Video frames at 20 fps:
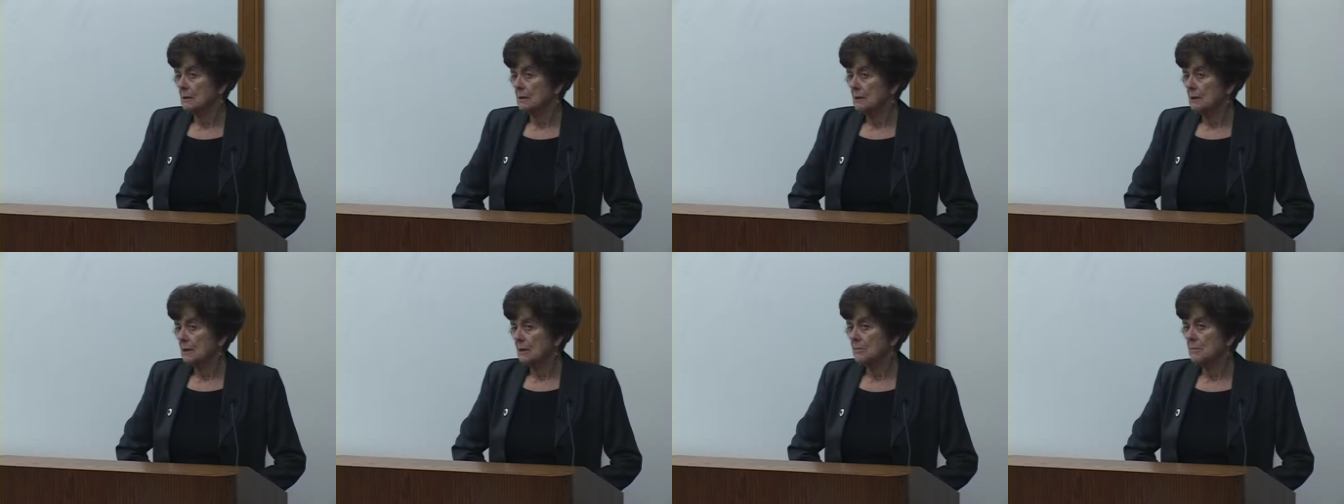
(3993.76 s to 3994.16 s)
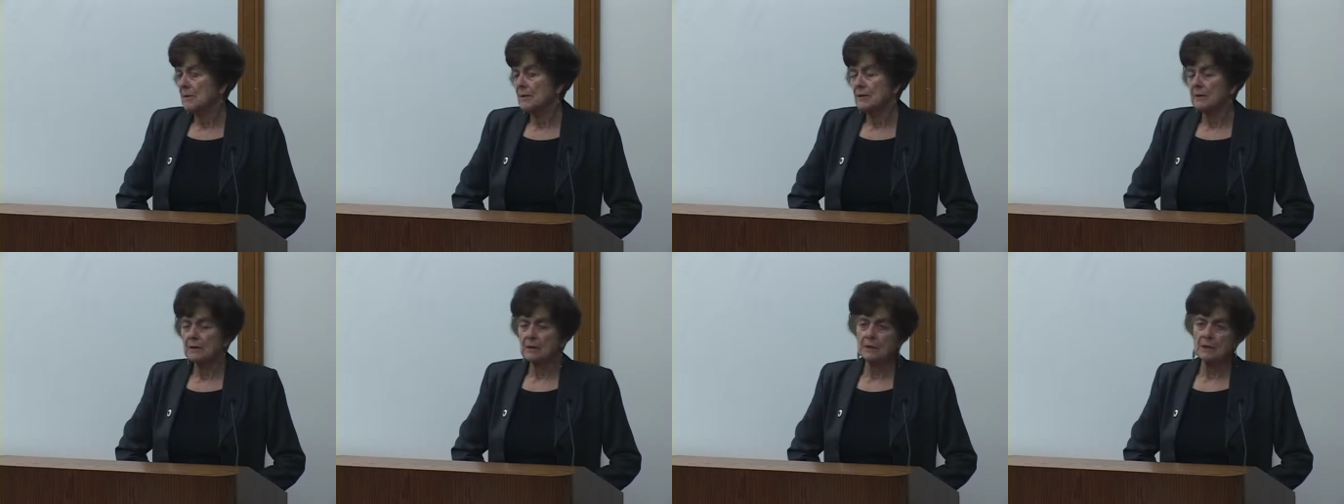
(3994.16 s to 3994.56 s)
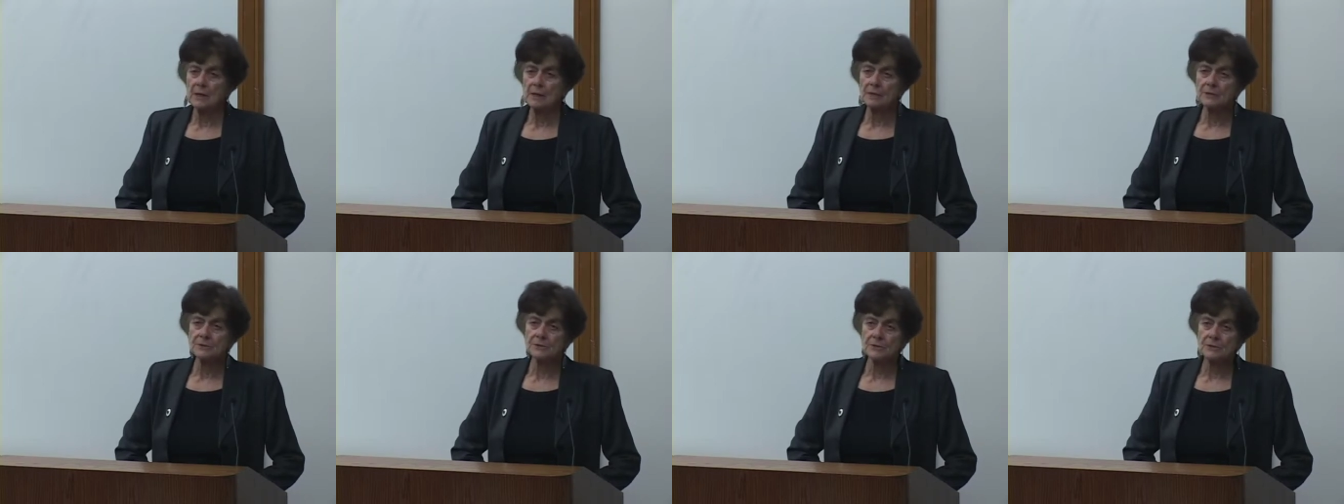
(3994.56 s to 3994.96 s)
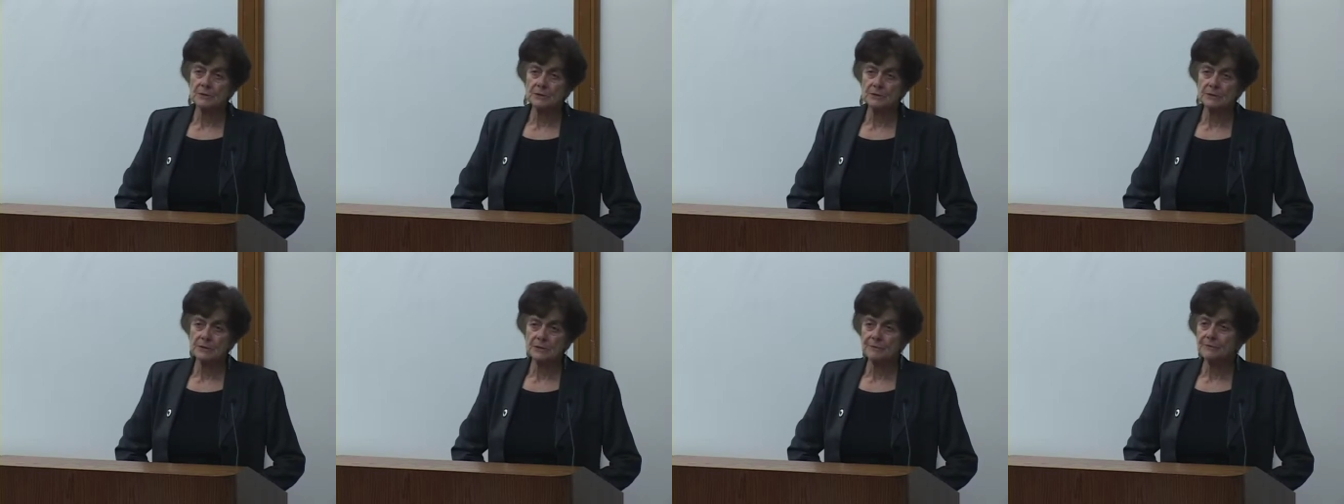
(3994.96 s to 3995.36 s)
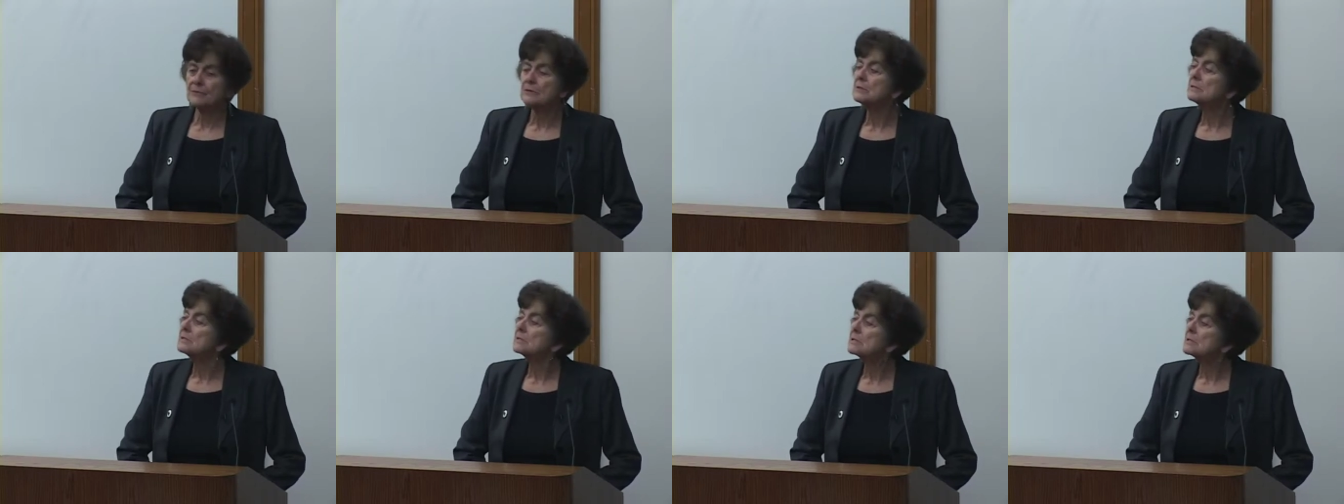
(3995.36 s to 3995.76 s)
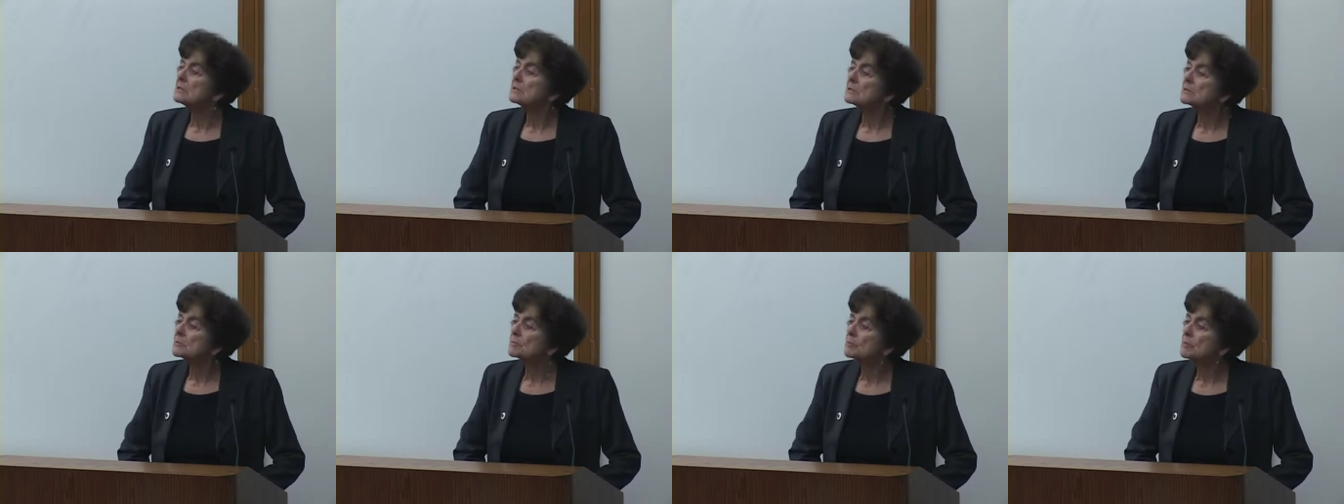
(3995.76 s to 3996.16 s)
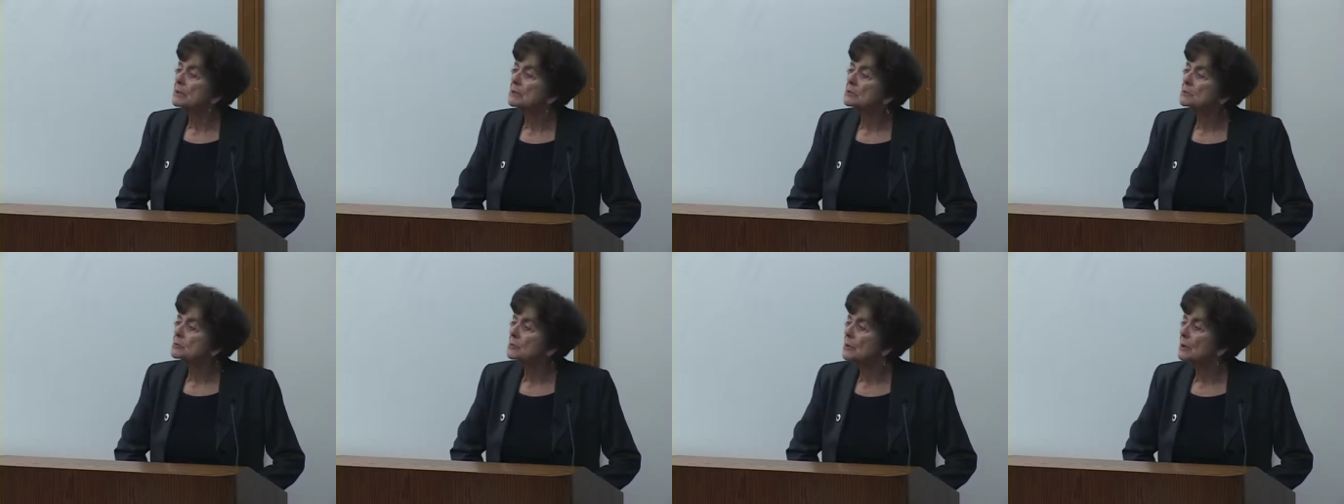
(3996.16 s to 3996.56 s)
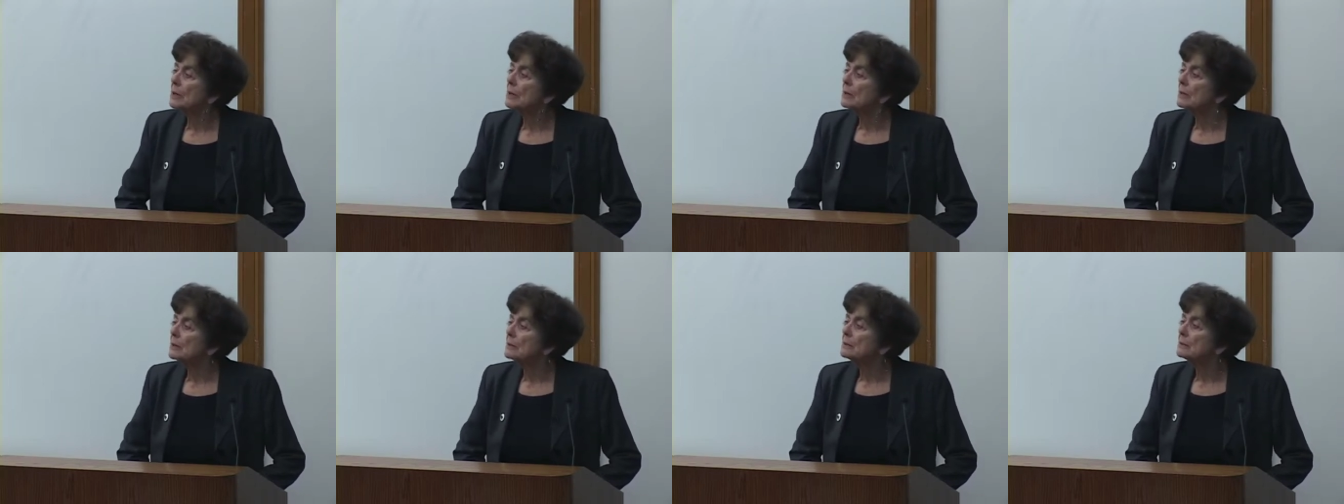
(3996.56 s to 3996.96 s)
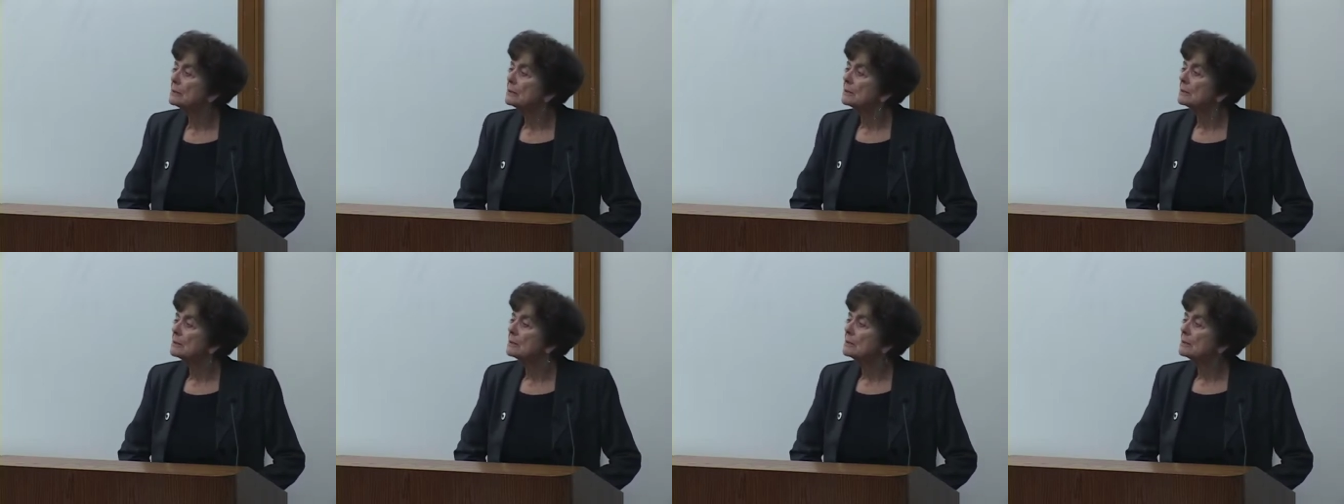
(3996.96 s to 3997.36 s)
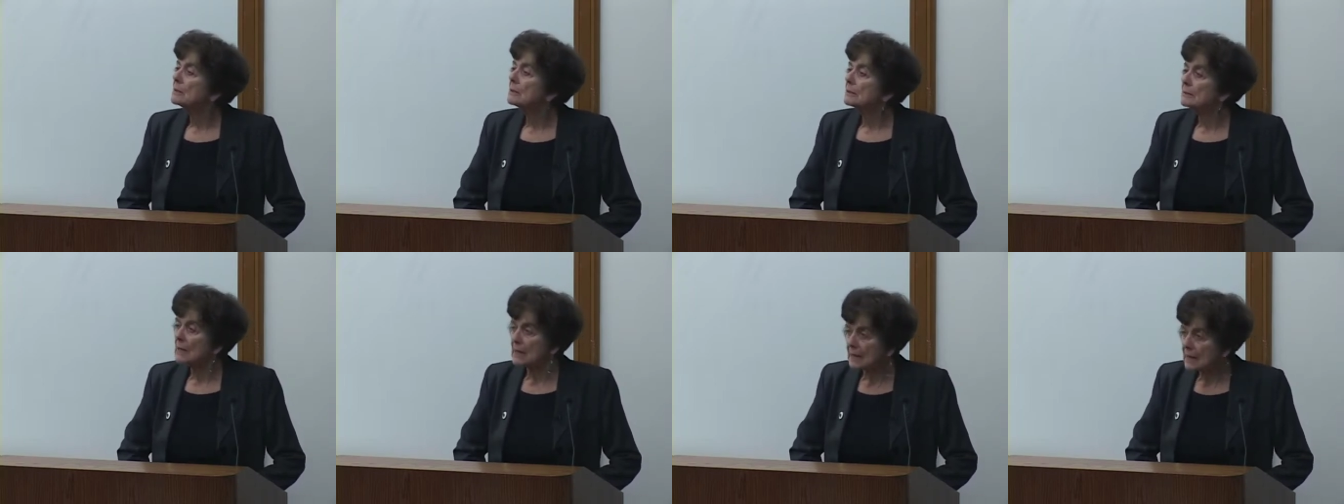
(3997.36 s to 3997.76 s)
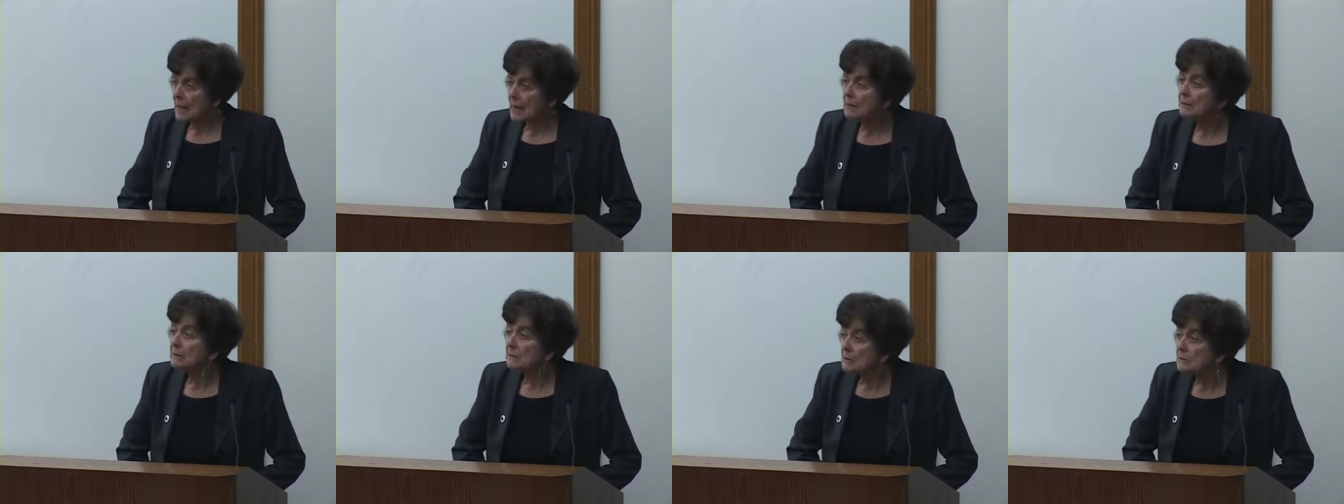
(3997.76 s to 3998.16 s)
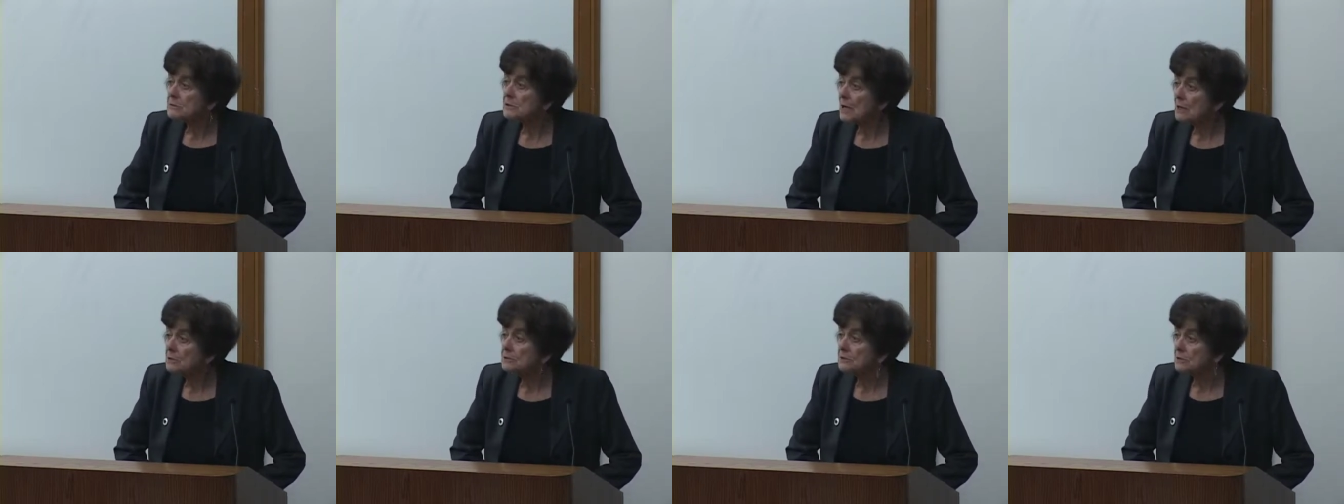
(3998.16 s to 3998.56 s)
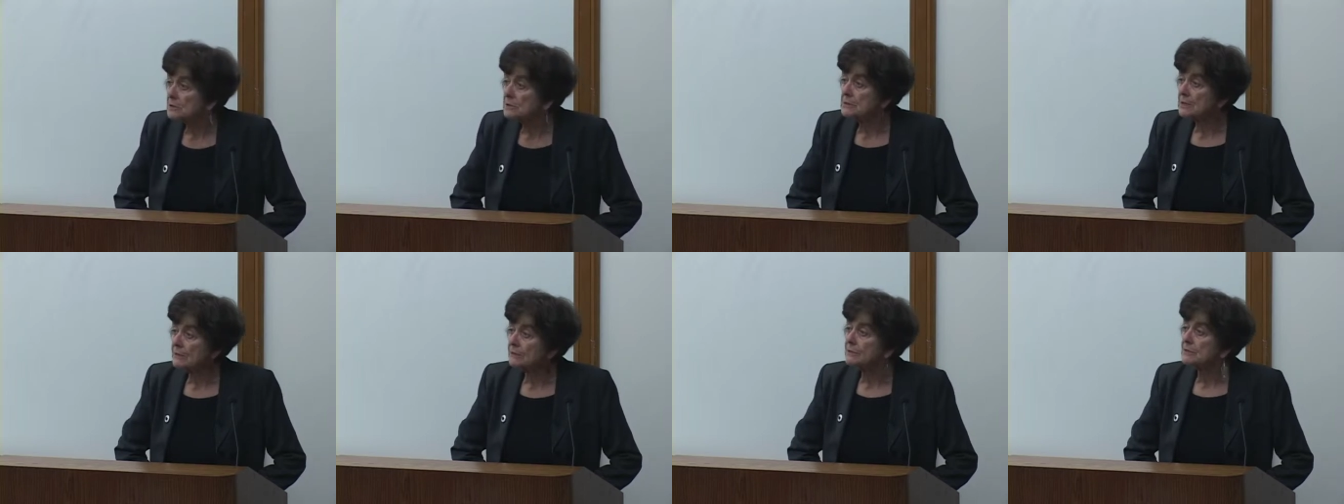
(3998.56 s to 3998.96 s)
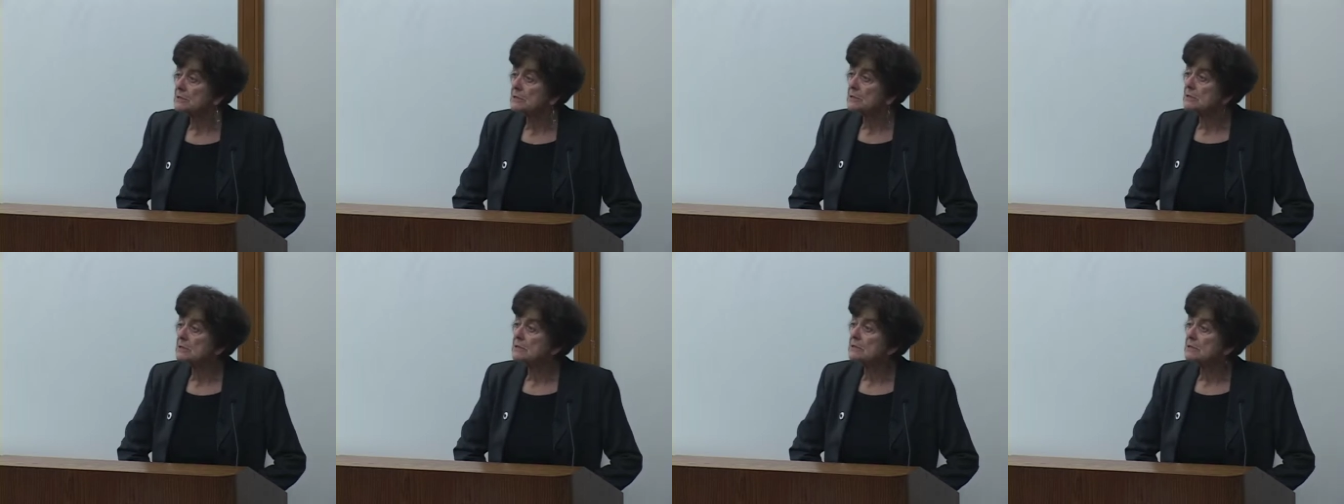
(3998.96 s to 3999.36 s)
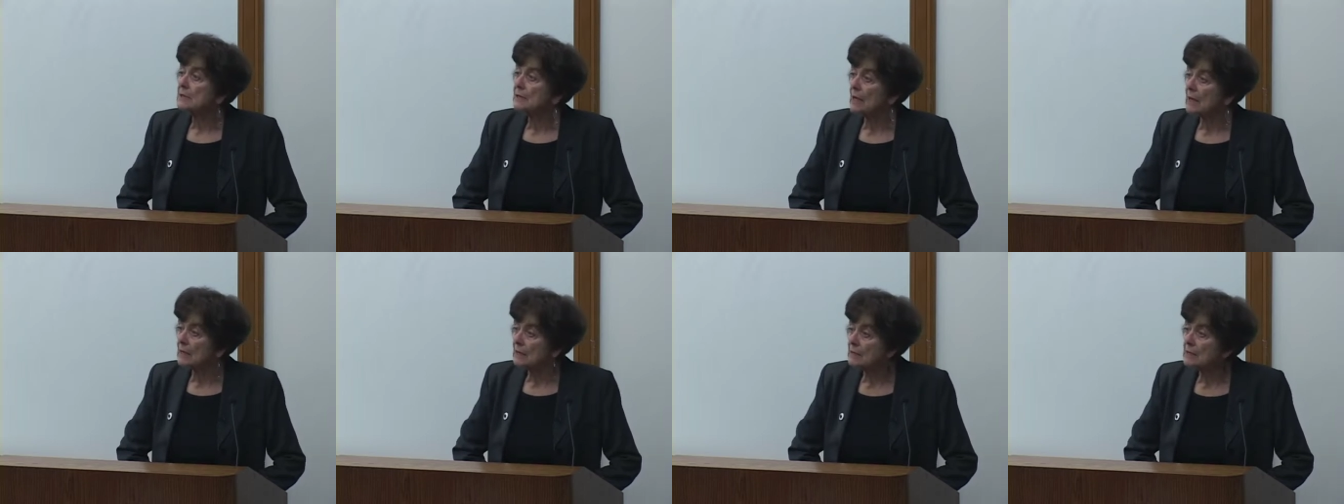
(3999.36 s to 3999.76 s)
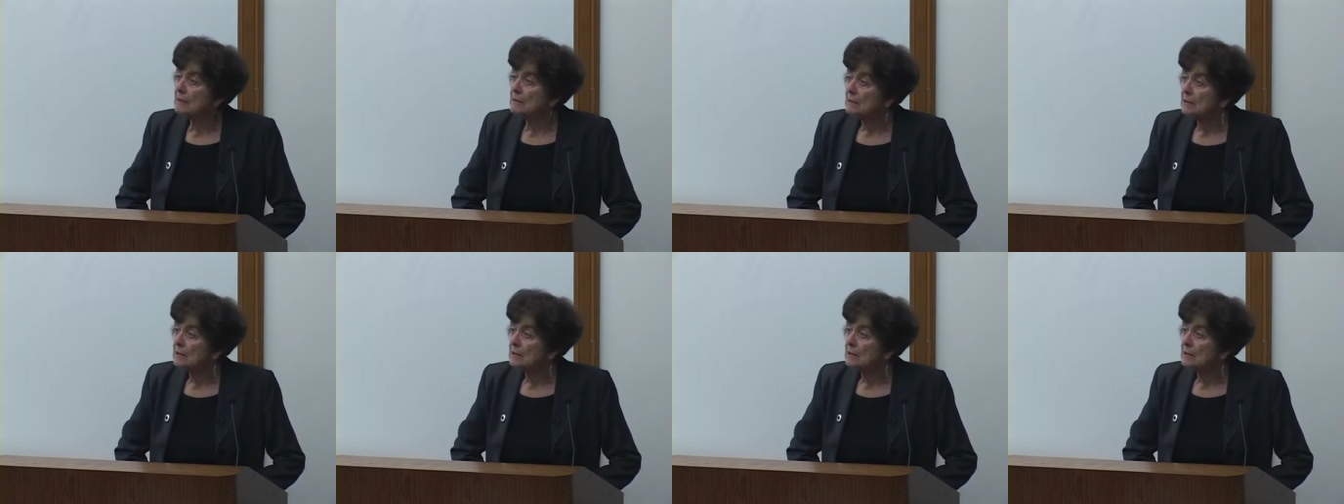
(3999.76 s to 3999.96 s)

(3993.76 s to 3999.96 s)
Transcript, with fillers: I mean, the cultural differences between they can those cultural differences can